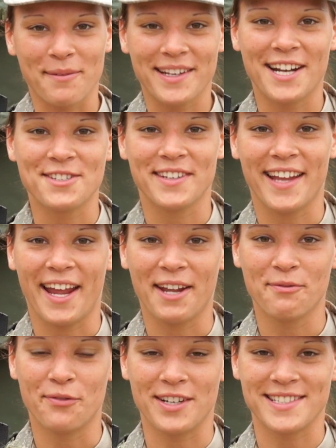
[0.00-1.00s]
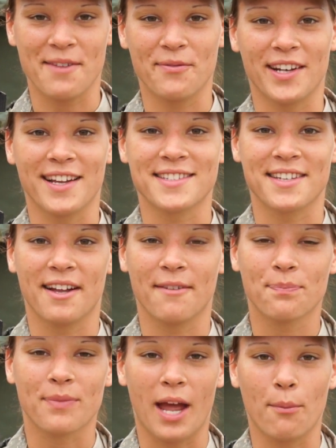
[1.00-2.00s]
I'm Cadet Duquesne, first name
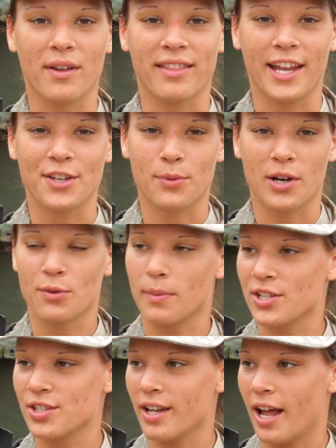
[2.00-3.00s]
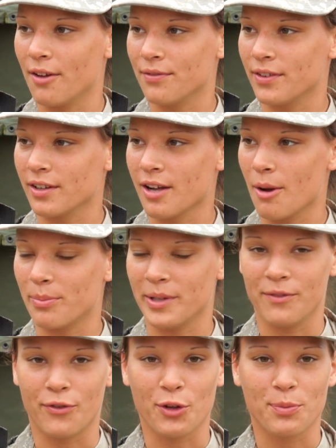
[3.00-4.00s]
Vanessa. I'm with 8th Regiment Alpha
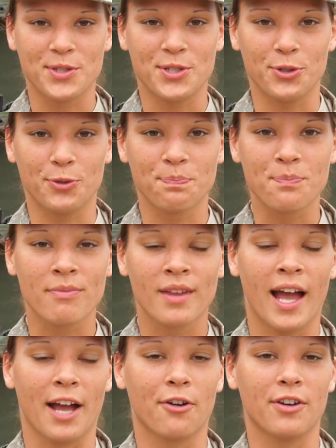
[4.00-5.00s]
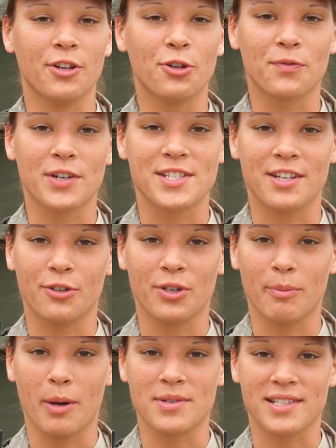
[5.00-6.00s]
Company, 4th Platoon. I go to University of
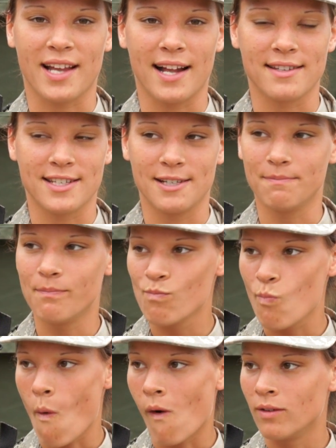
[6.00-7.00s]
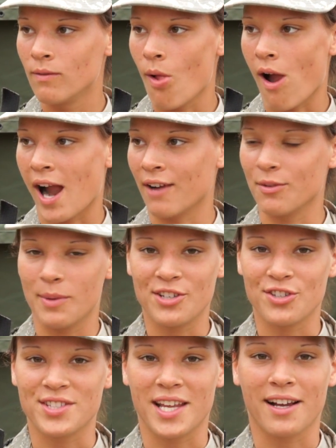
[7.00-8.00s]
Green Bay, Wisconsin. I have a
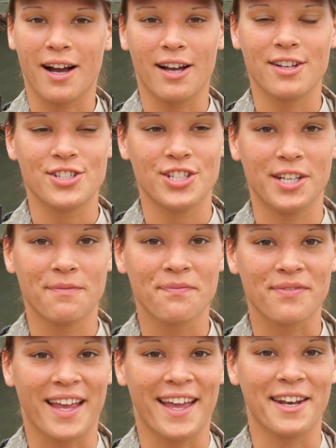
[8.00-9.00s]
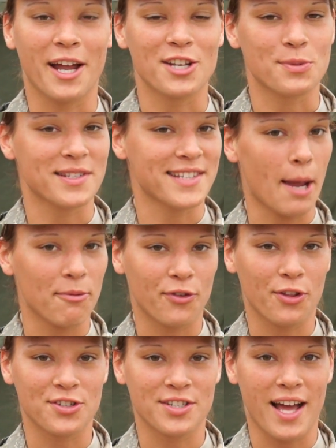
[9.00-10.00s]
major in psychology, and I just want to say happy
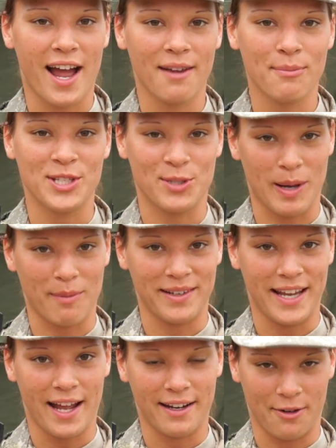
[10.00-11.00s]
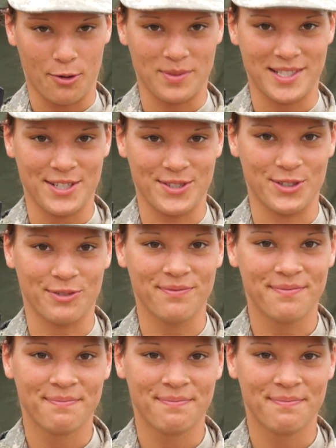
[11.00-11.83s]
4th of July. Miss you, Mom and Dad, and hope to see you soon.